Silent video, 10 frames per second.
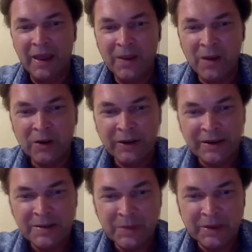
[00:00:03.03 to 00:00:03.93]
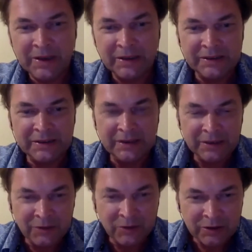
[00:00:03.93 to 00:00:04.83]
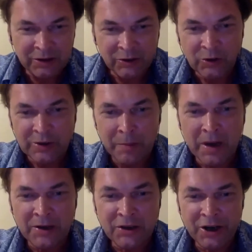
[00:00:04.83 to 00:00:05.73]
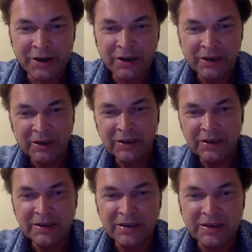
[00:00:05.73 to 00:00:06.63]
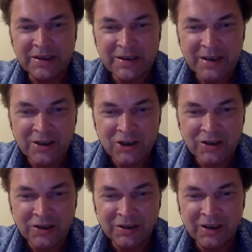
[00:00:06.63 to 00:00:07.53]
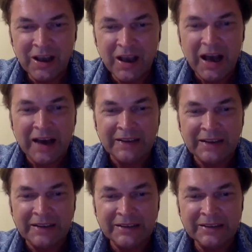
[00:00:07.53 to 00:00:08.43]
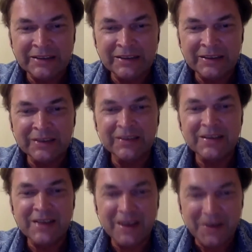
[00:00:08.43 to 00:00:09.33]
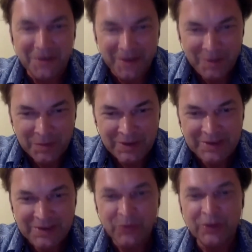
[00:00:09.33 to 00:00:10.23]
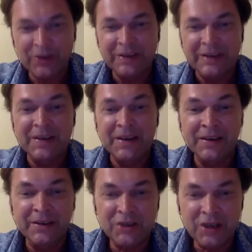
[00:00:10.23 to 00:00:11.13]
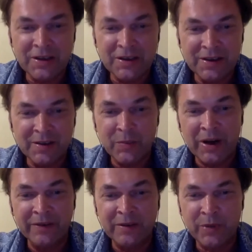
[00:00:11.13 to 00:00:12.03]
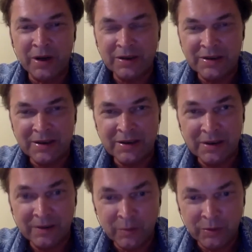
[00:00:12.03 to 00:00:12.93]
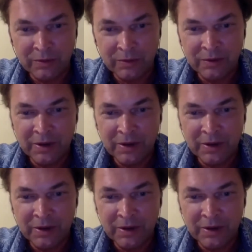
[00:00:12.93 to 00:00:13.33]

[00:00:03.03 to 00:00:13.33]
And our next speaker is Dr. Tony McSherry. He's an existential analytical psychotherapist working in the NHS and private practice in Liverpool.